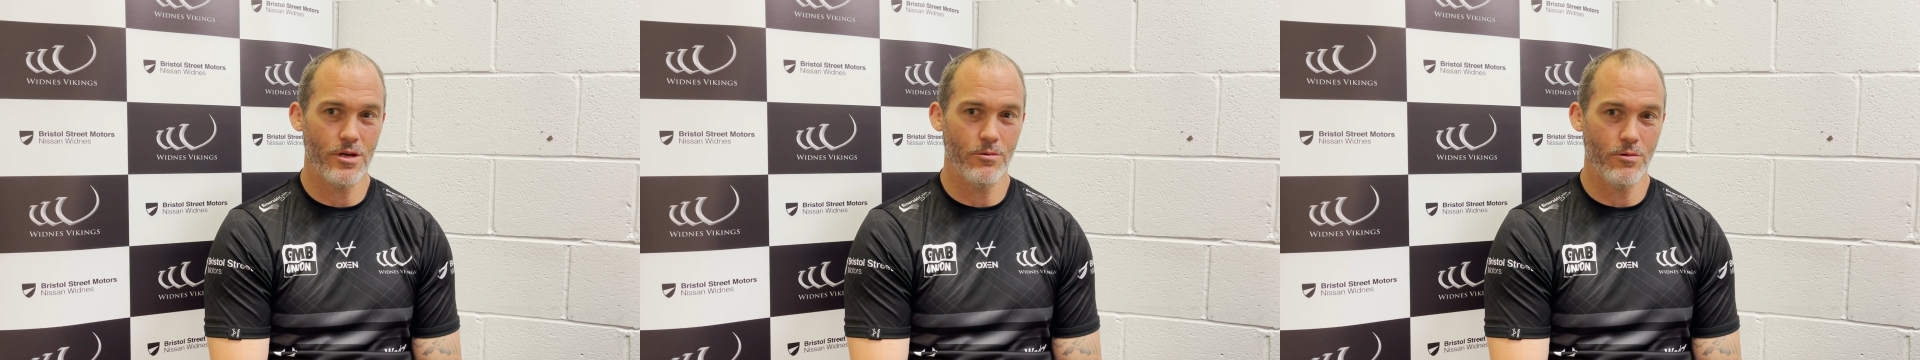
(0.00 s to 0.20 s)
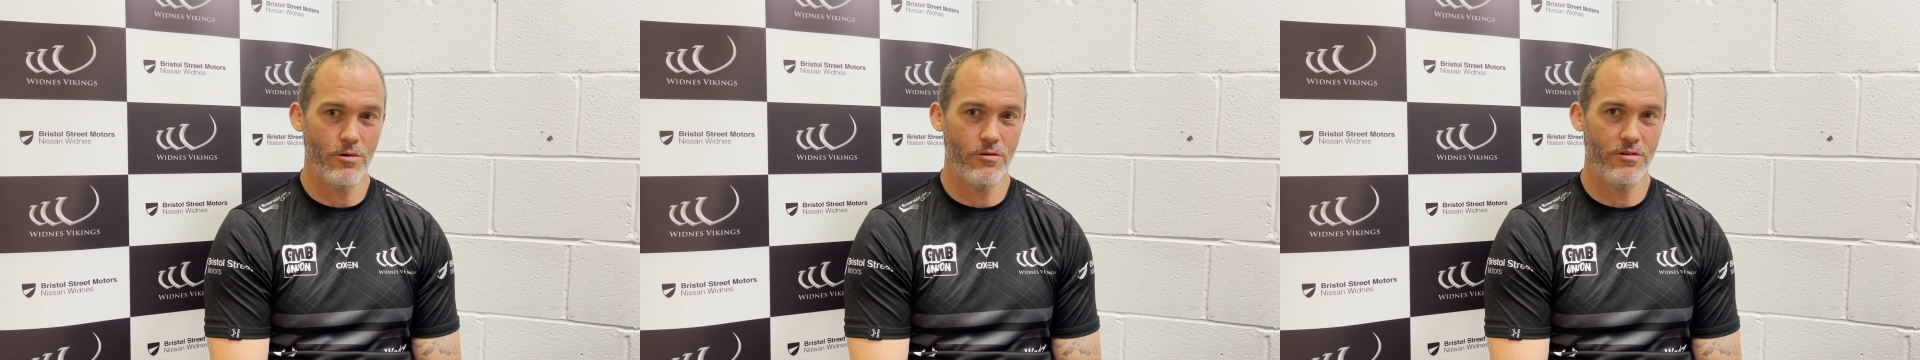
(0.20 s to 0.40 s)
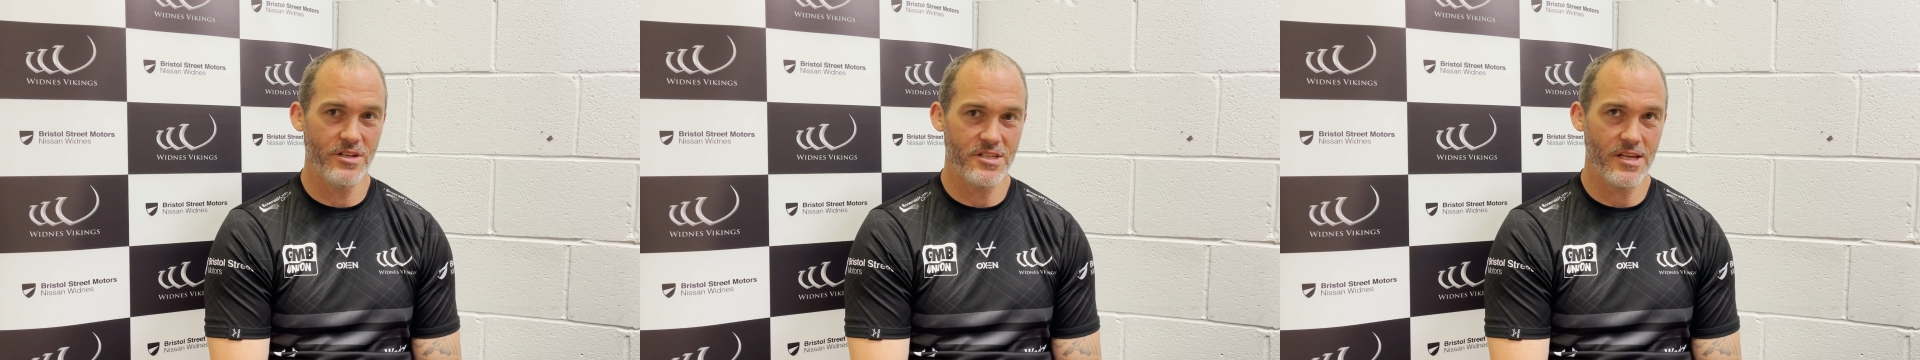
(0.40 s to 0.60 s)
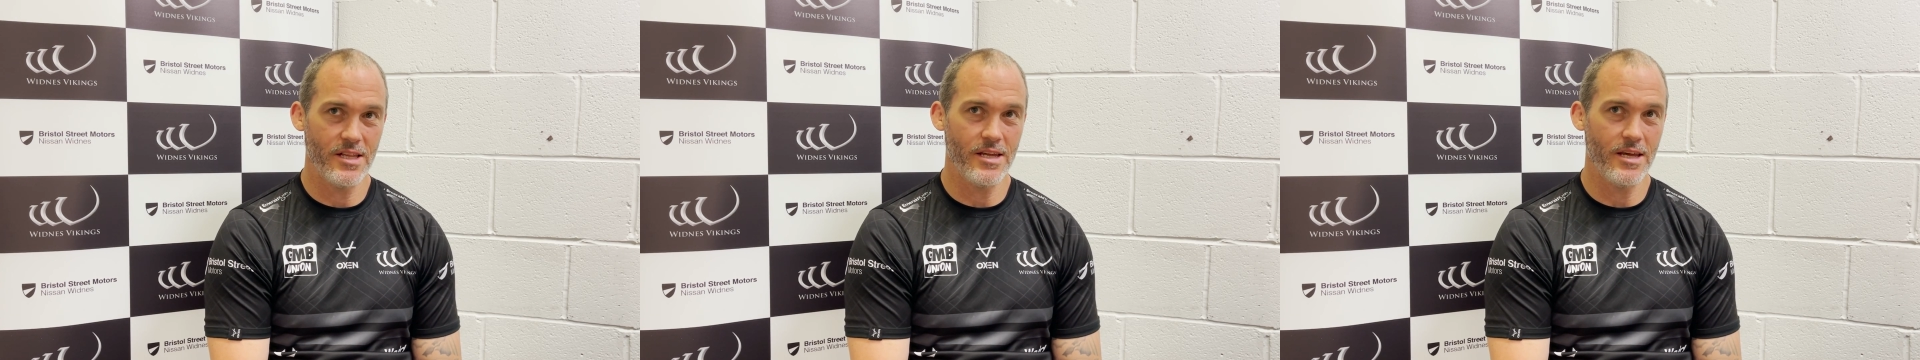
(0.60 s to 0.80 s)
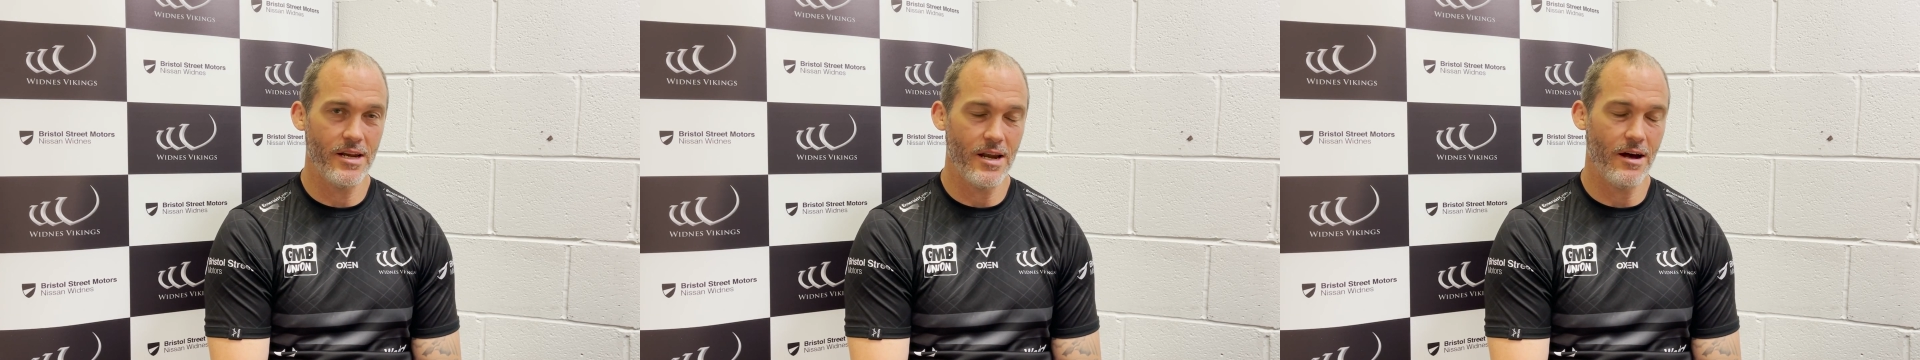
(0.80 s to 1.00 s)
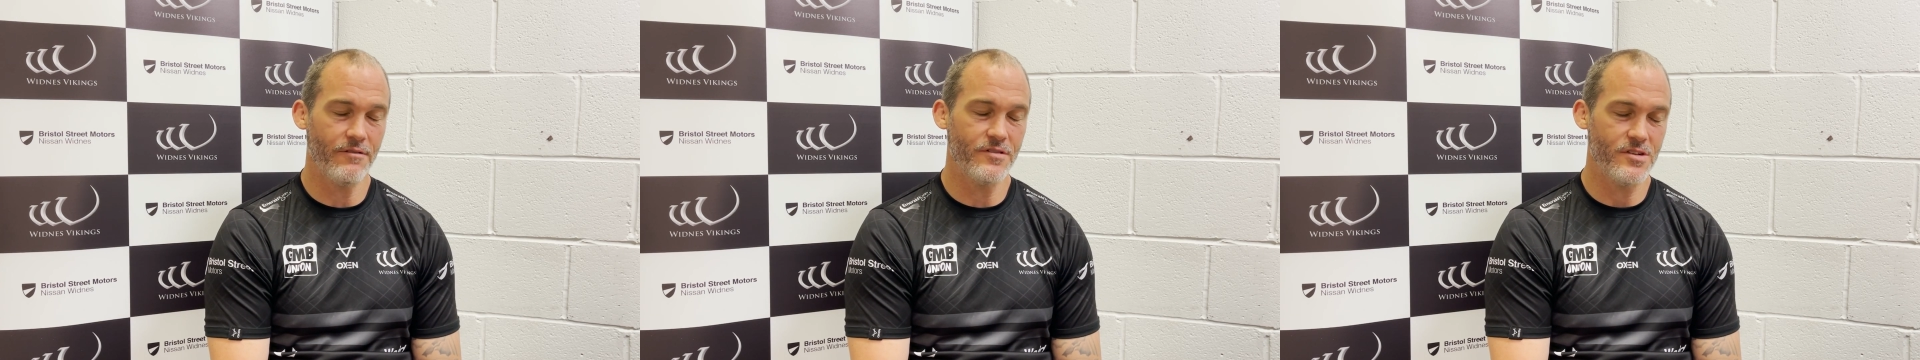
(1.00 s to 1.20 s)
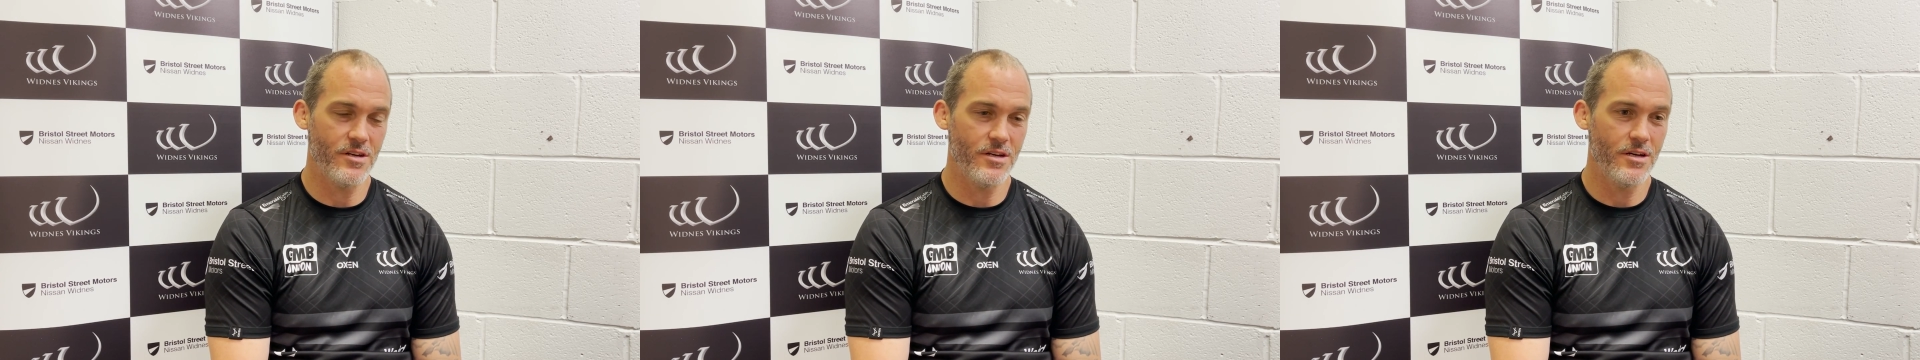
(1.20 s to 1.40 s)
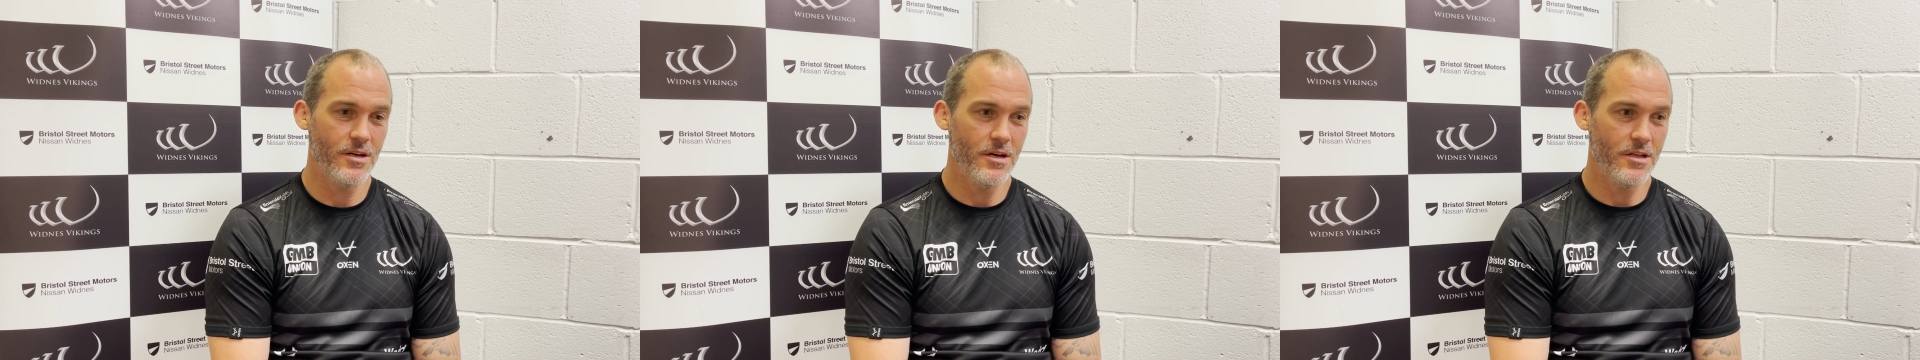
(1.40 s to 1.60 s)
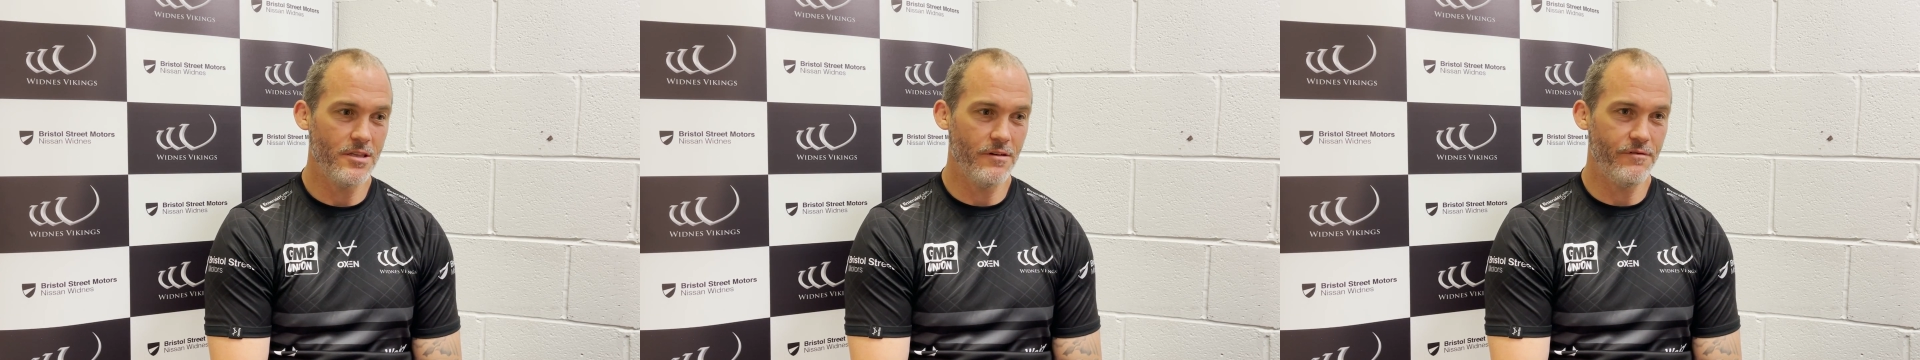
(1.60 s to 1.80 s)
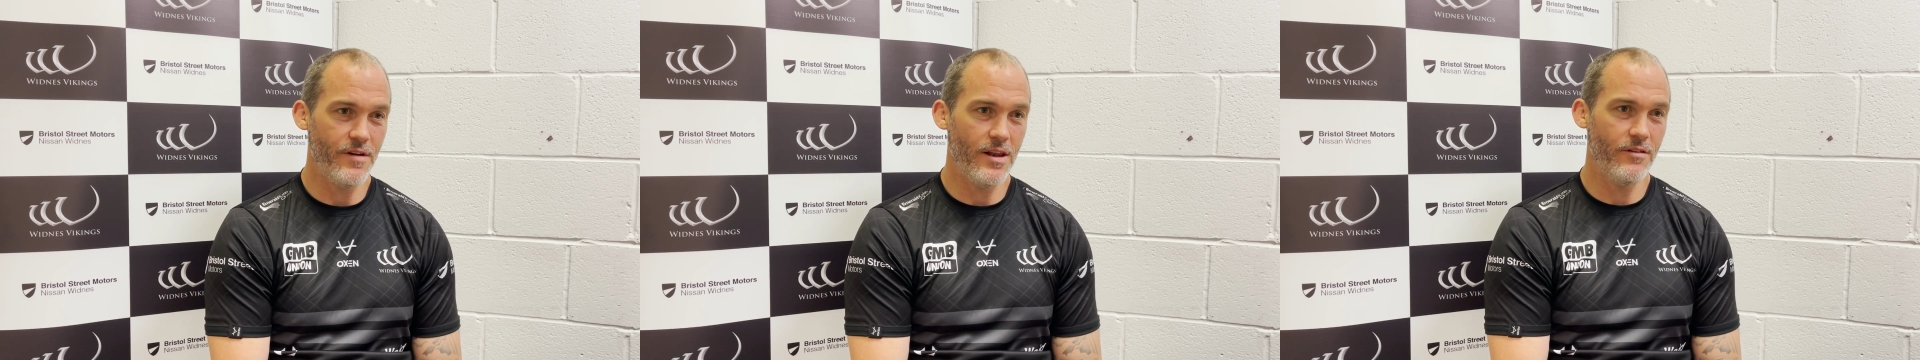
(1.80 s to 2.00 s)
that we were resilient enough to
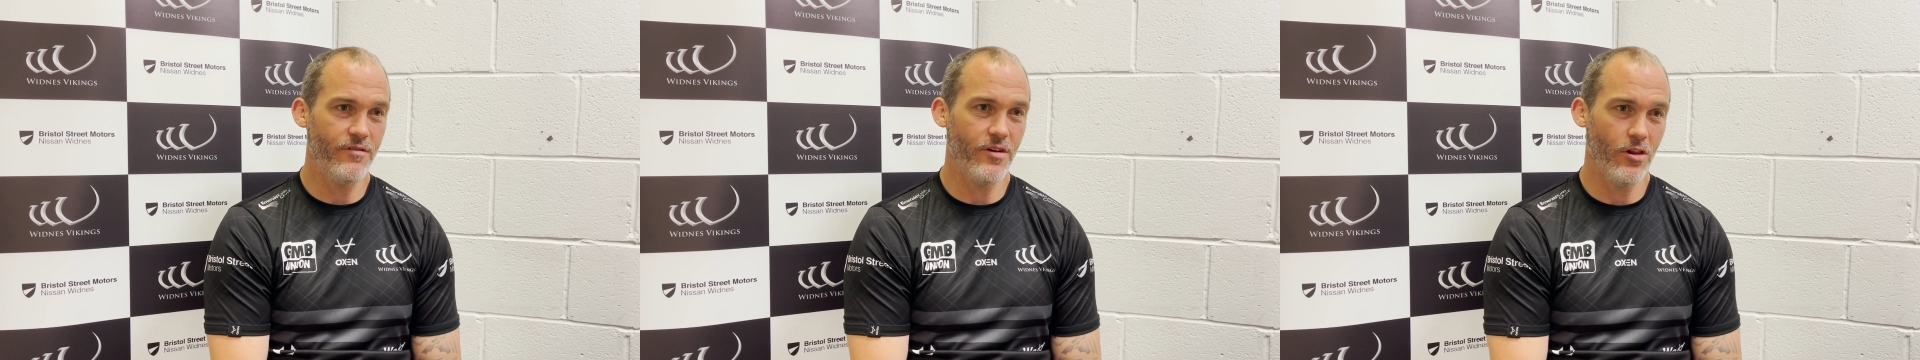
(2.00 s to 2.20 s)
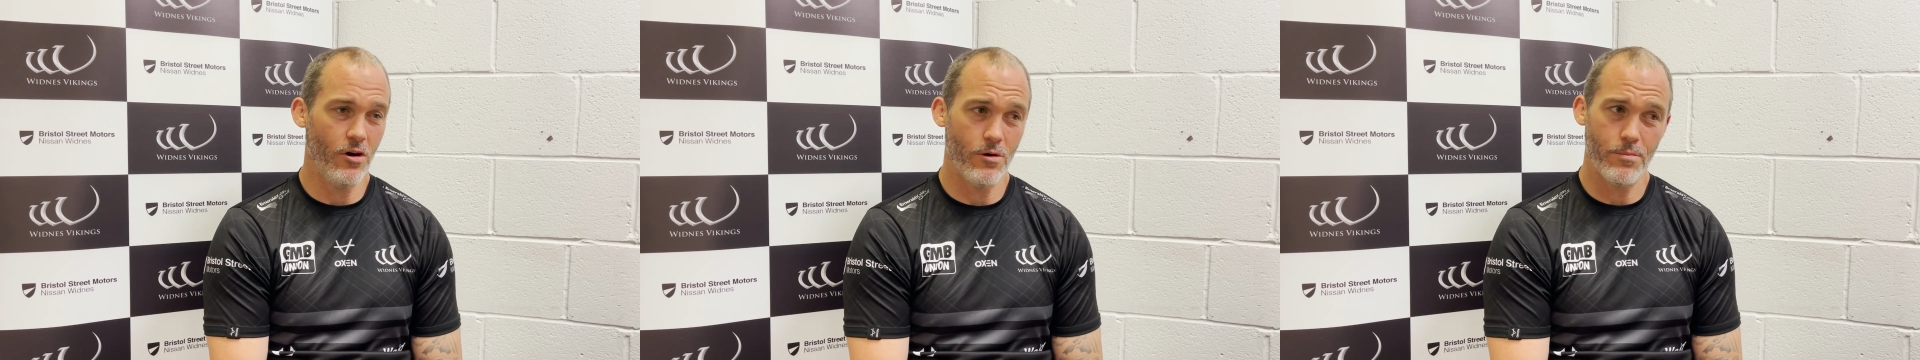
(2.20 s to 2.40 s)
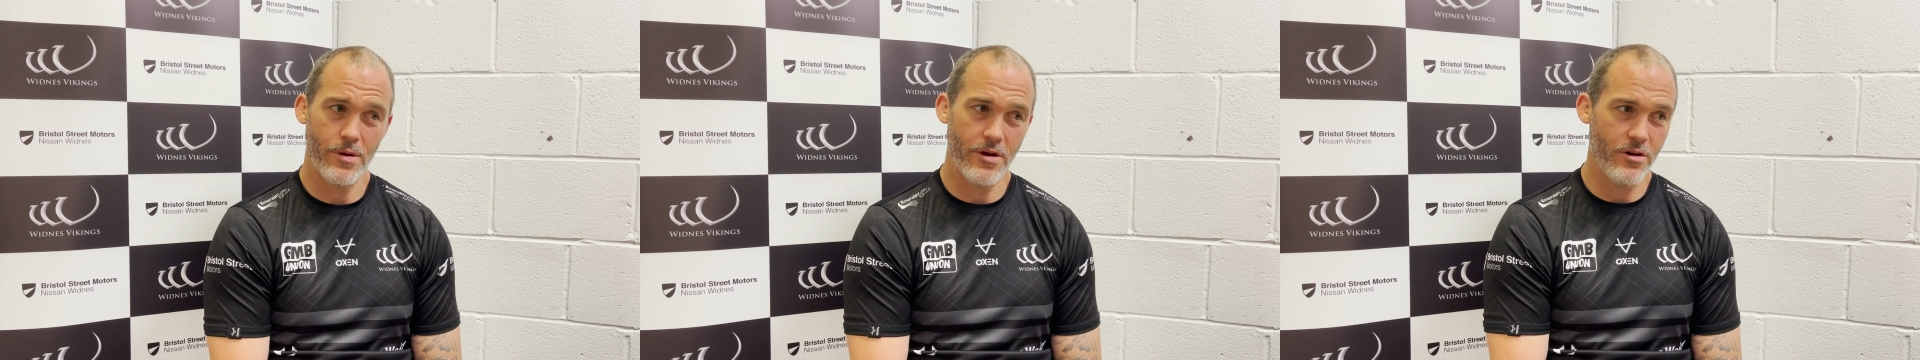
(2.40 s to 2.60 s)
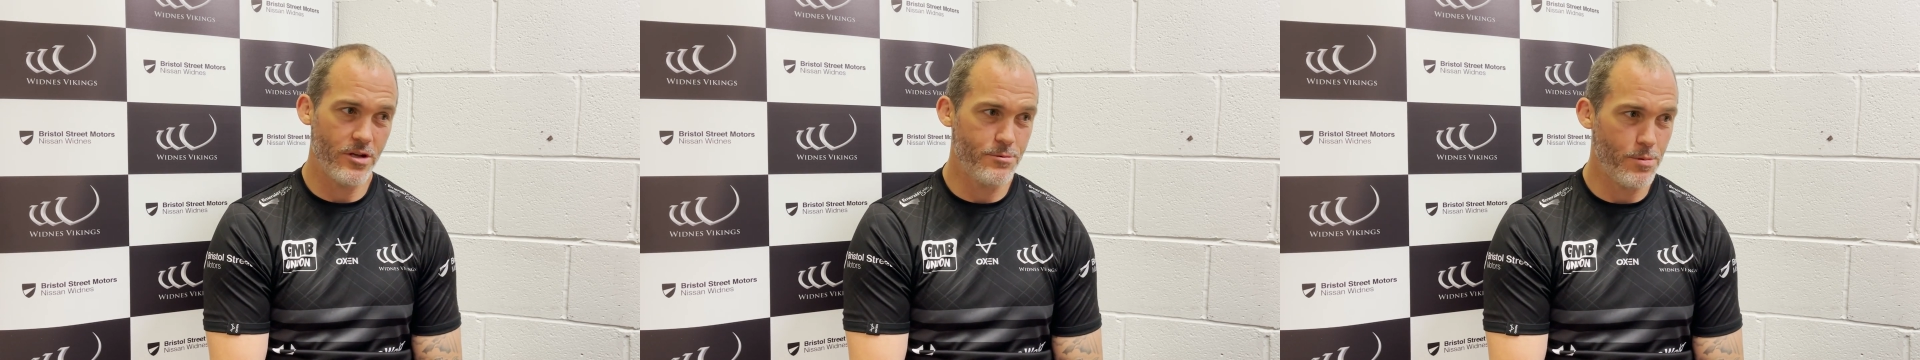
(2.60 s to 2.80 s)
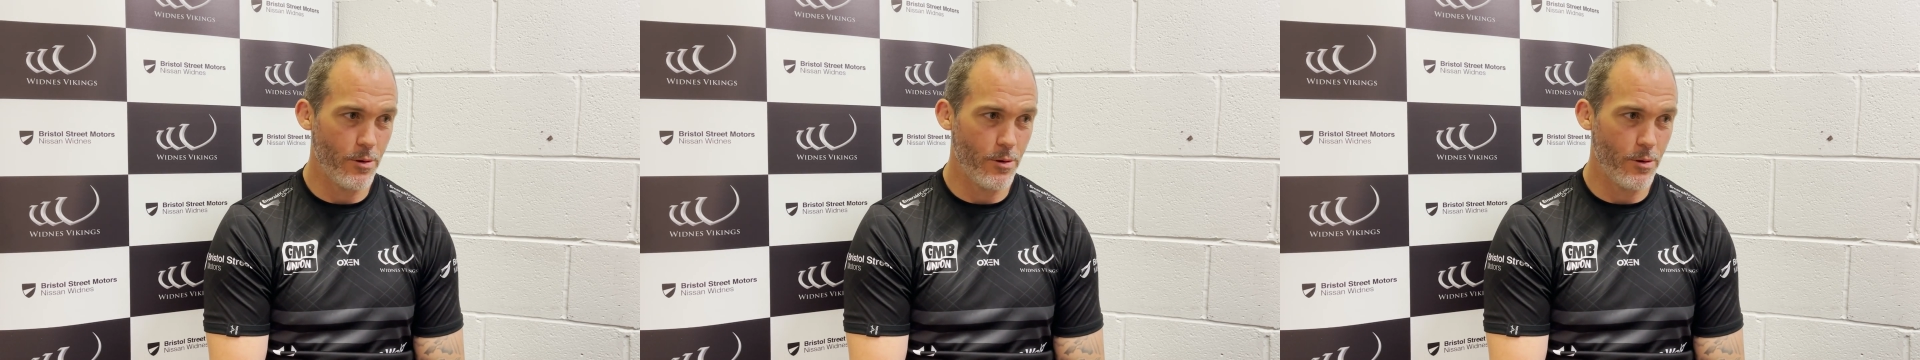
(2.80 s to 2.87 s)
defend for long periods,